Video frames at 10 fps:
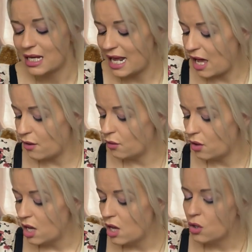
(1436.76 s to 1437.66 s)
Now,
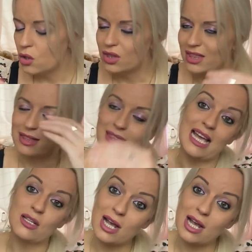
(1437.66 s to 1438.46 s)
that